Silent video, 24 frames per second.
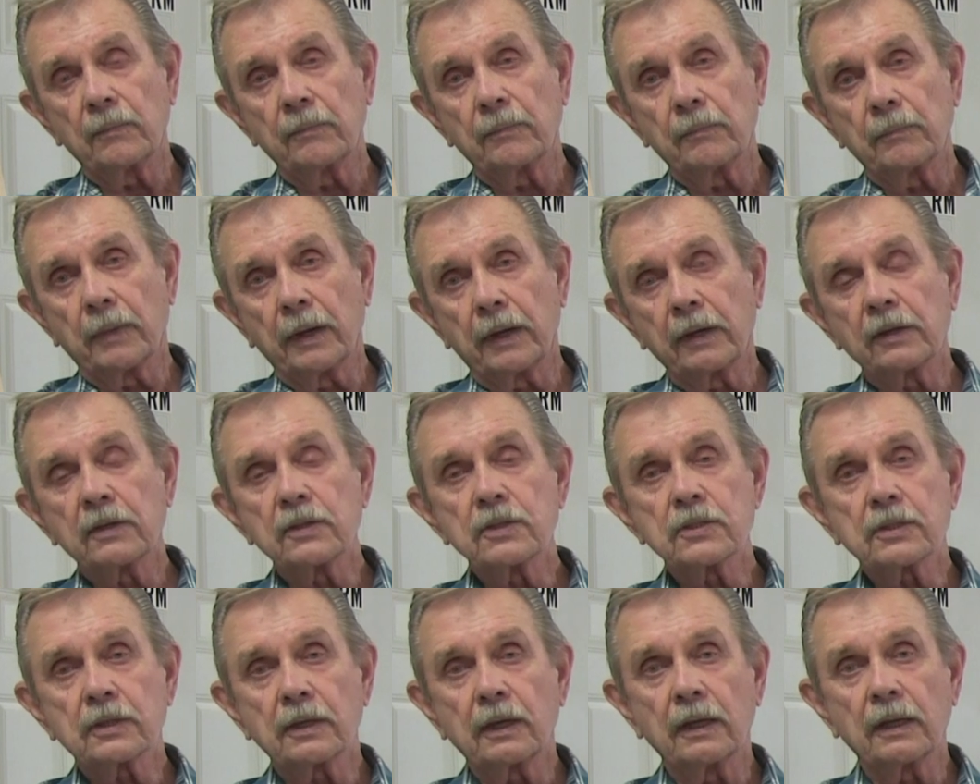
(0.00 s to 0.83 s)
my
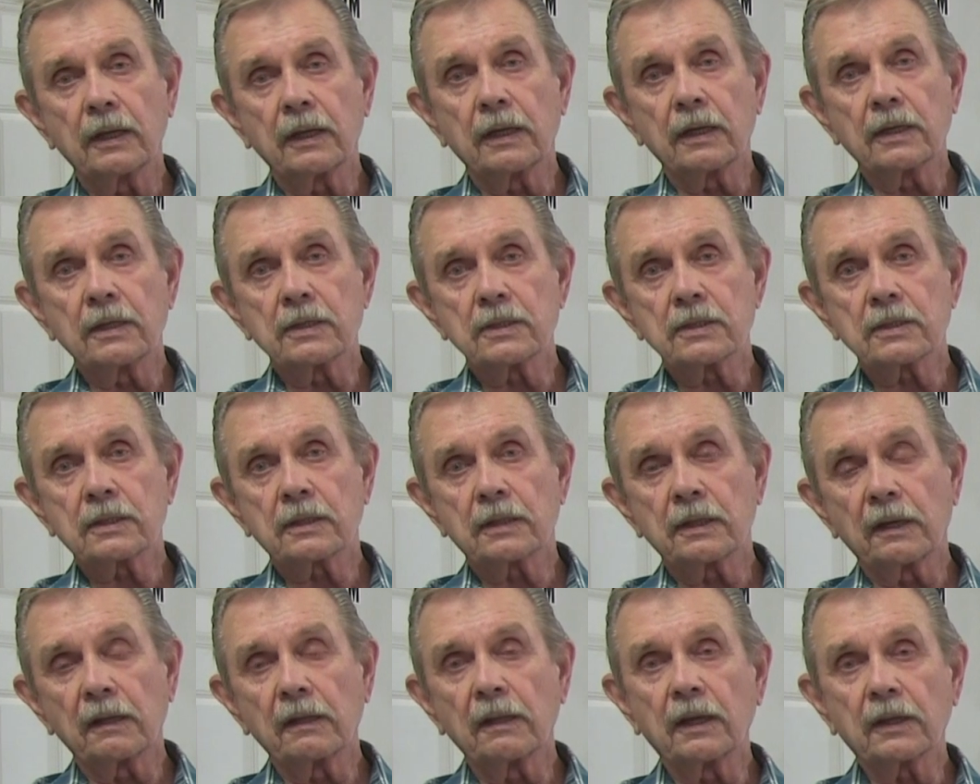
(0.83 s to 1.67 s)
understanding is
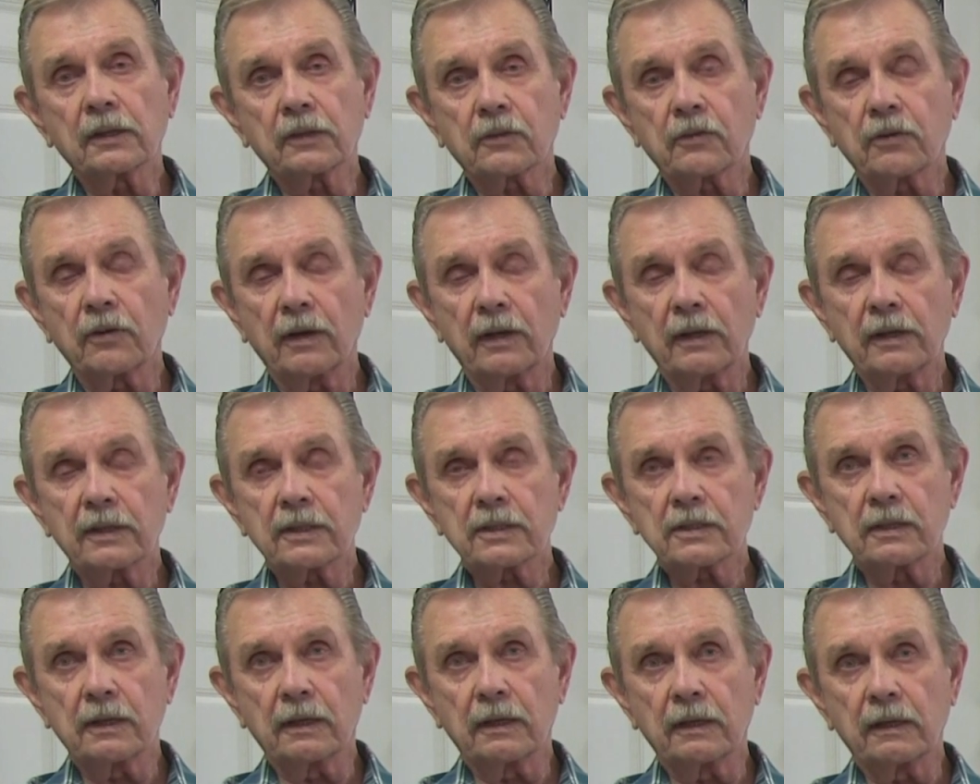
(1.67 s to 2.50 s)
the
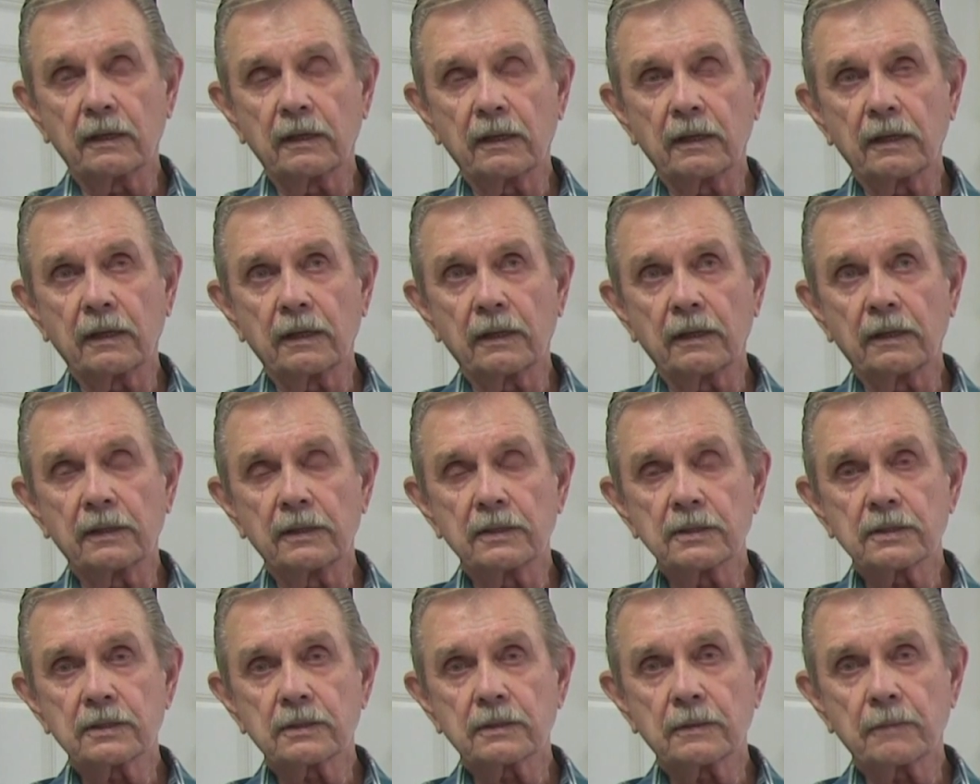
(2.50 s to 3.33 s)
electronics on it
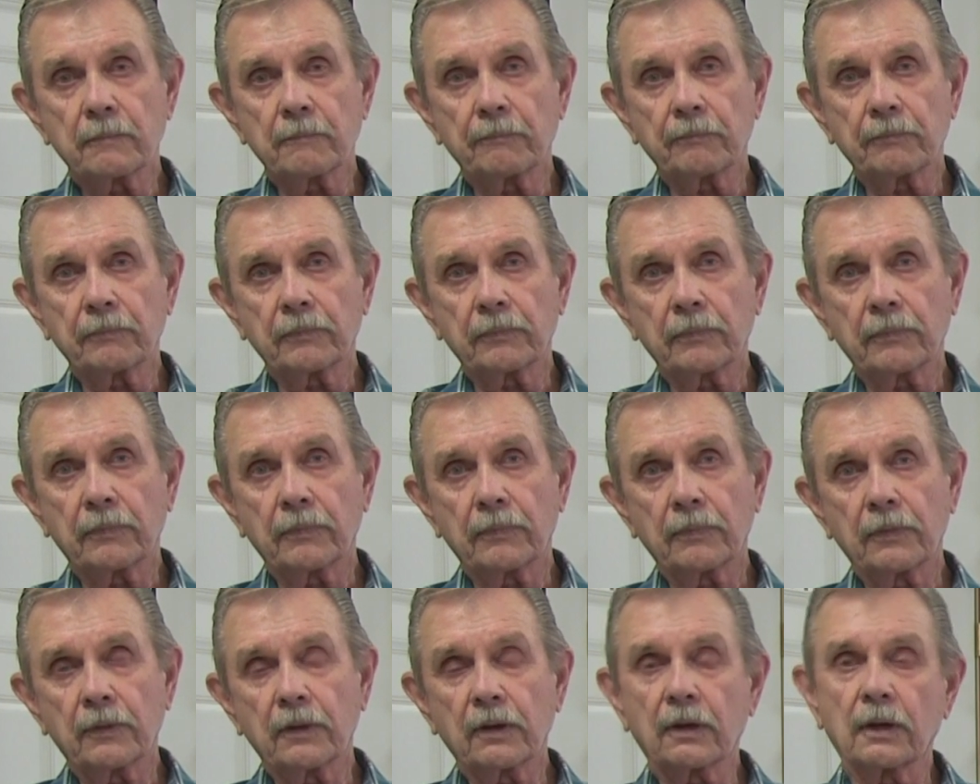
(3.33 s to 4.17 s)
is
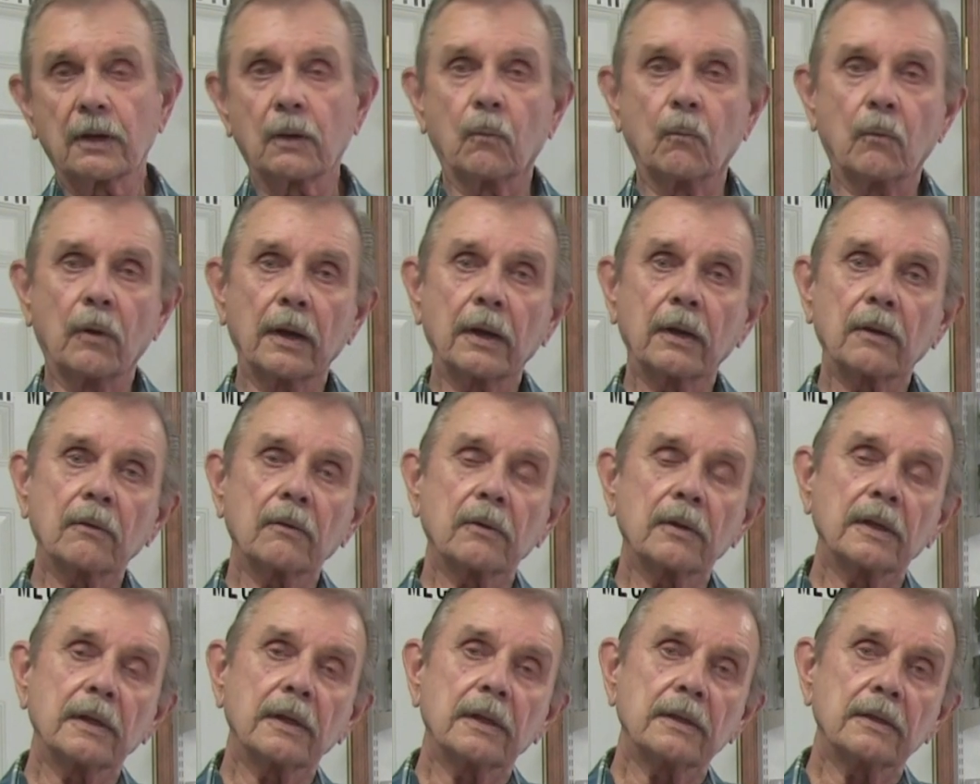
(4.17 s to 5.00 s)
they're going to
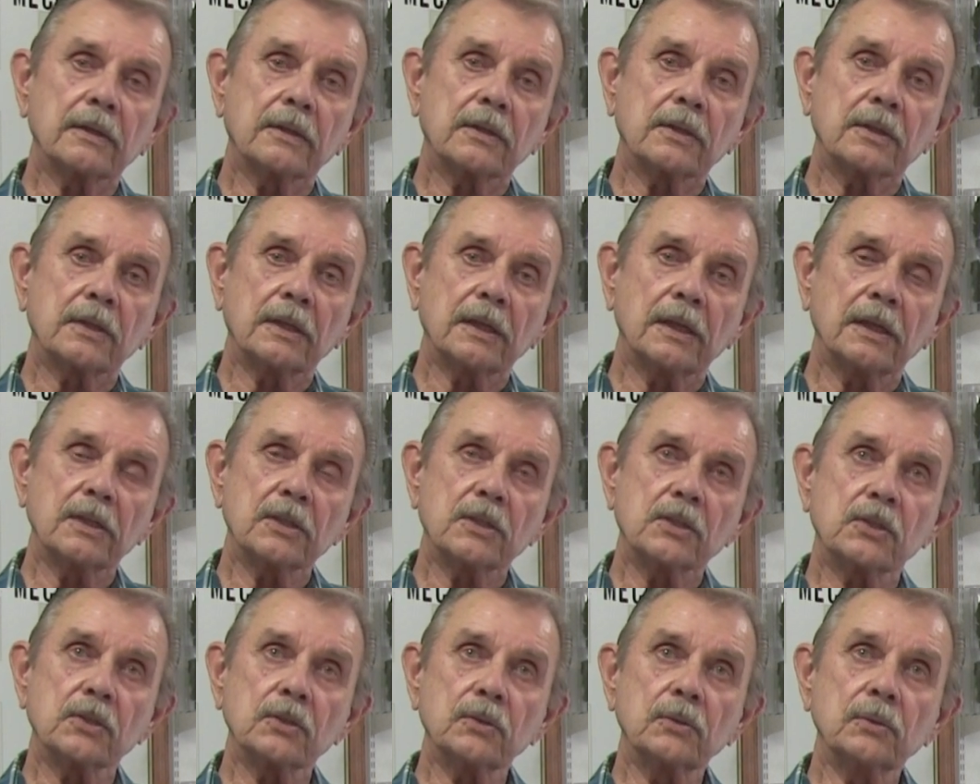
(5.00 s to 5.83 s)
wire it
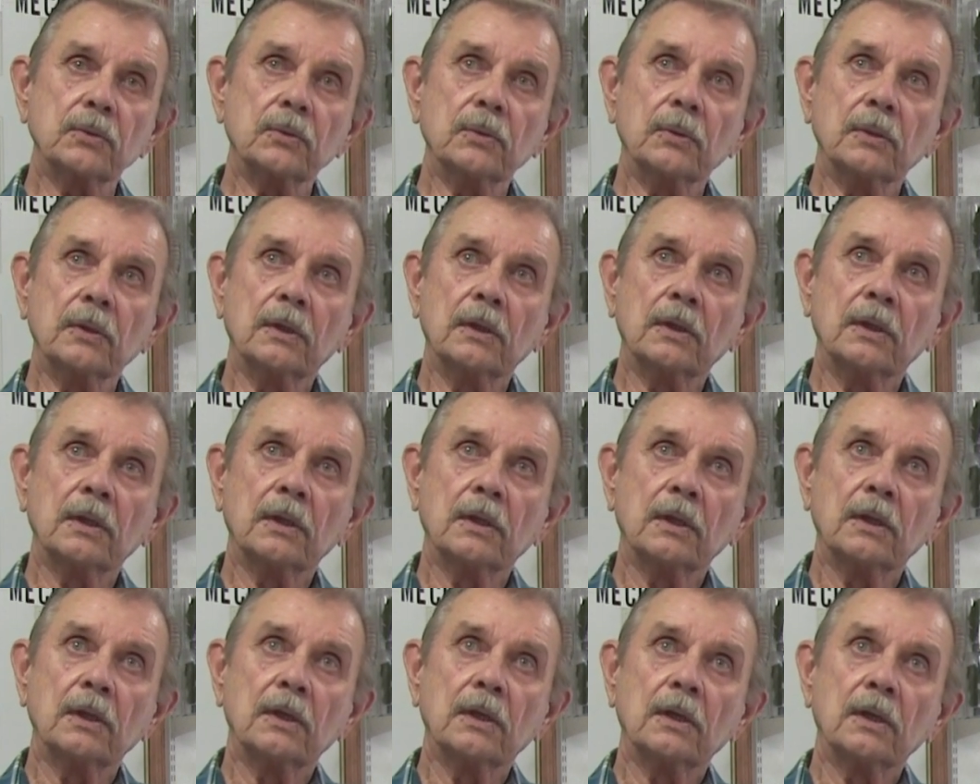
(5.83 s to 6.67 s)
into
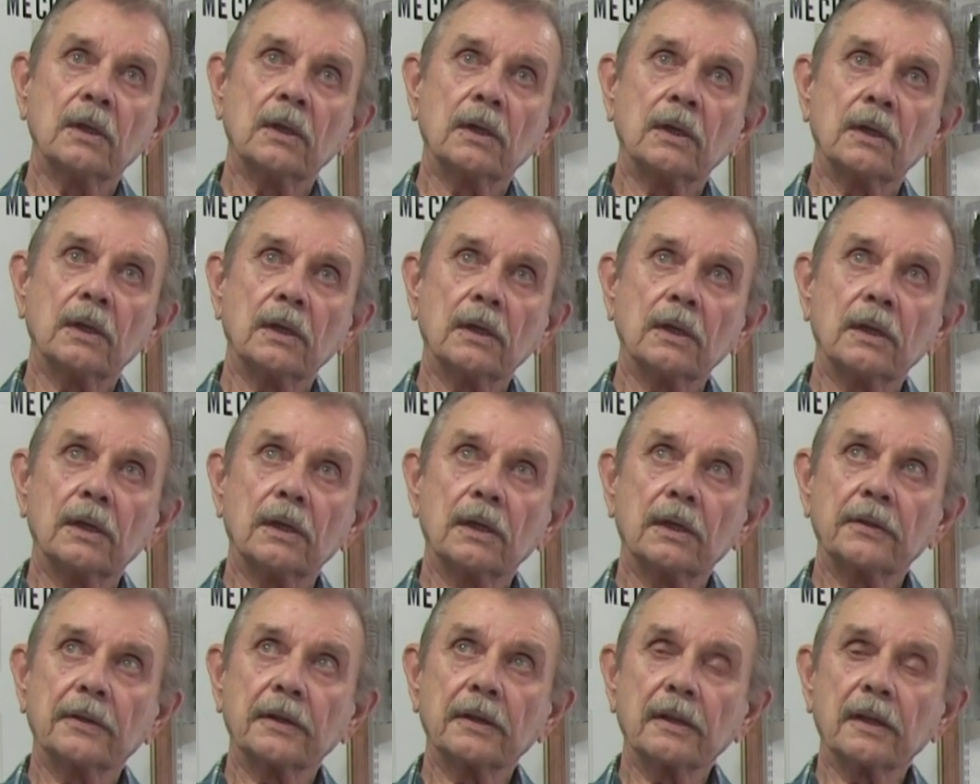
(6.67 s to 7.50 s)

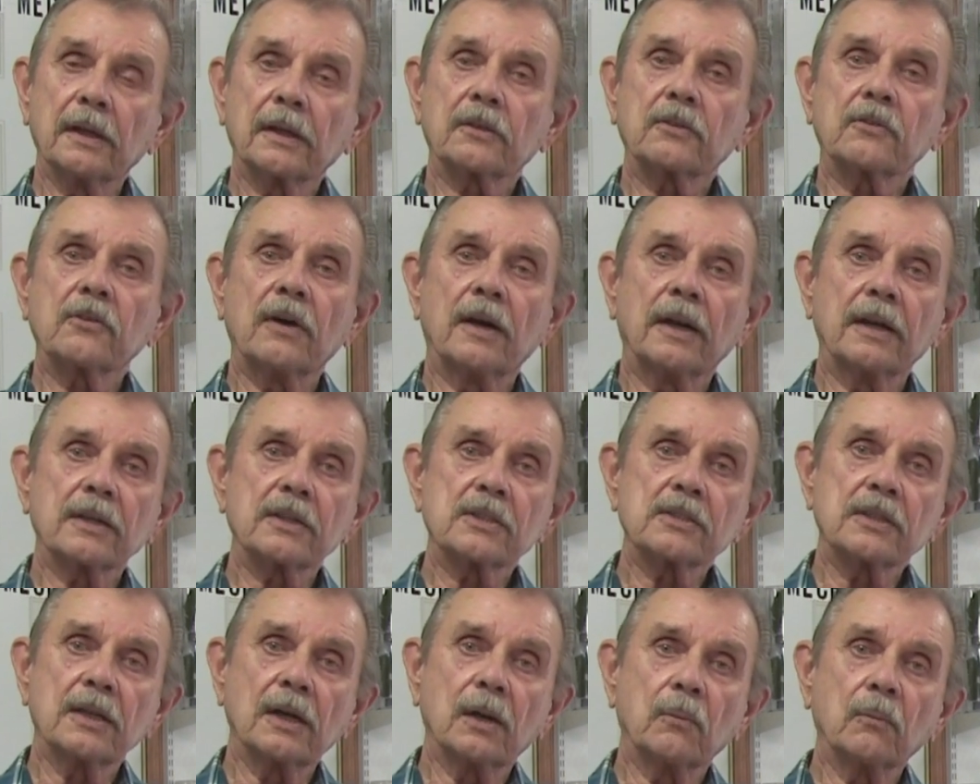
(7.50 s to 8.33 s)
the
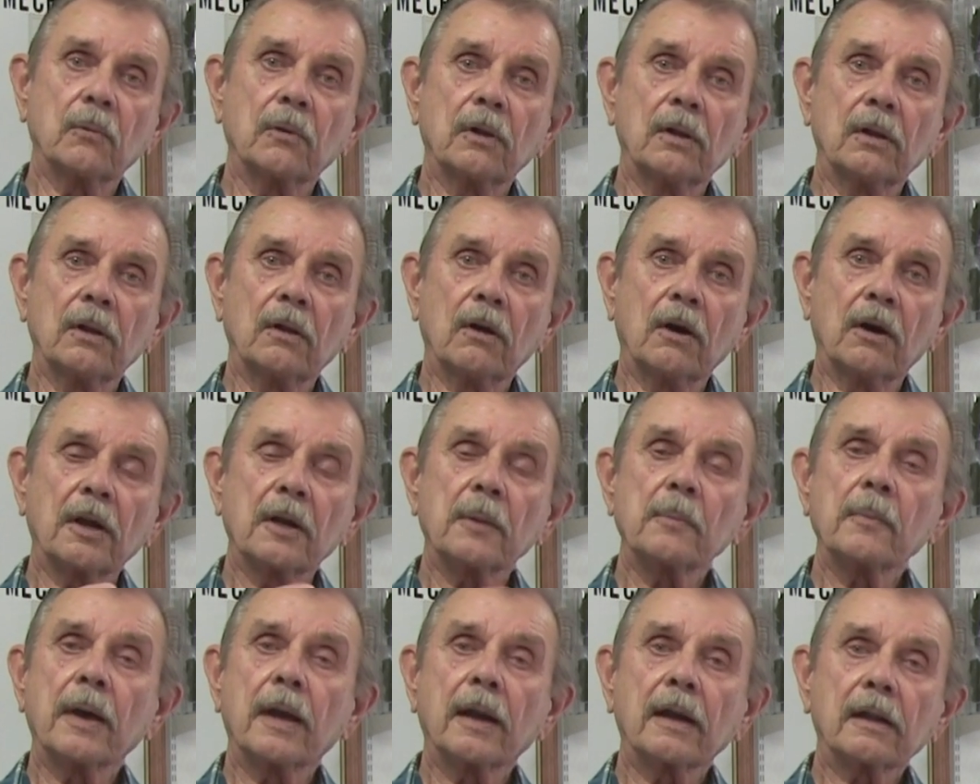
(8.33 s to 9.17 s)
electronics that will
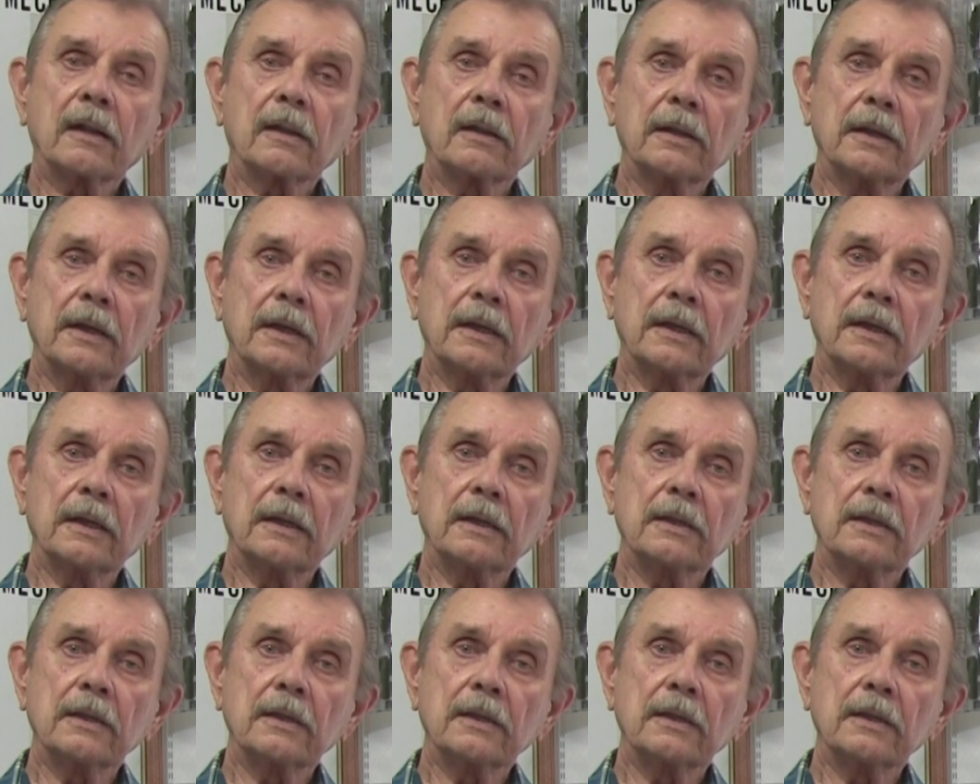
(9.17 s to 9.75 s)
automatically